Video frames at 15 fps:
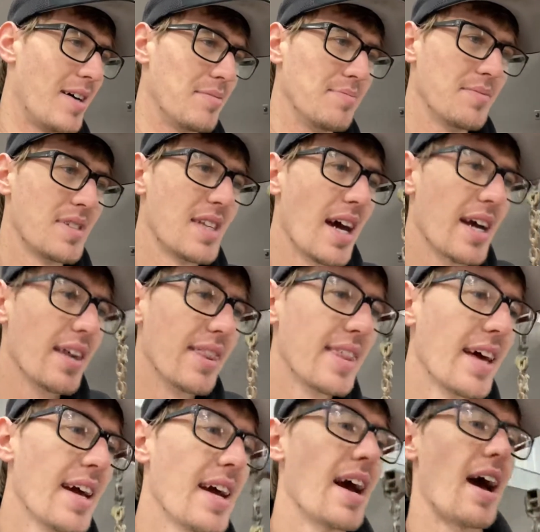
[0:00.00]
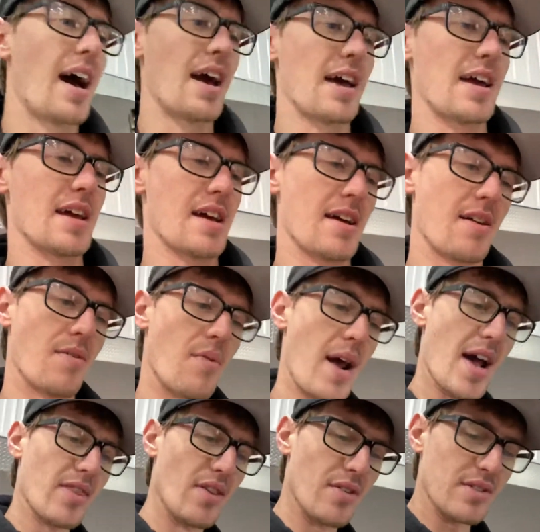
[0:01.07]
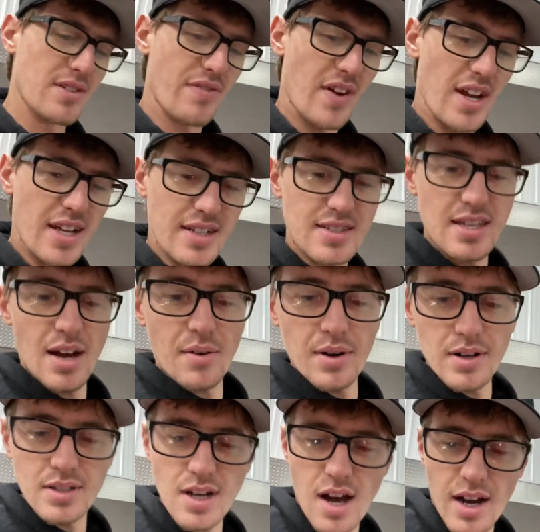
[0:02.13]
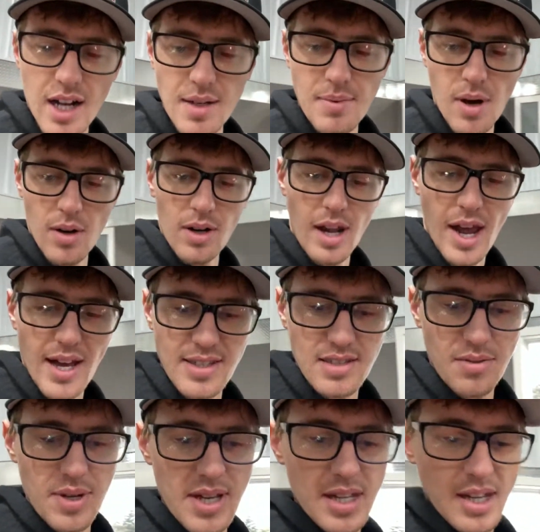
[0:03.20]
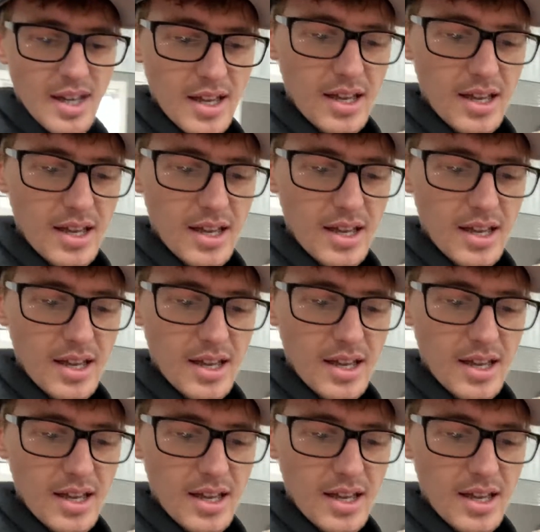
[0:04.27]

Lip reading: Second thing, I ran those fittings that we were talking about last week.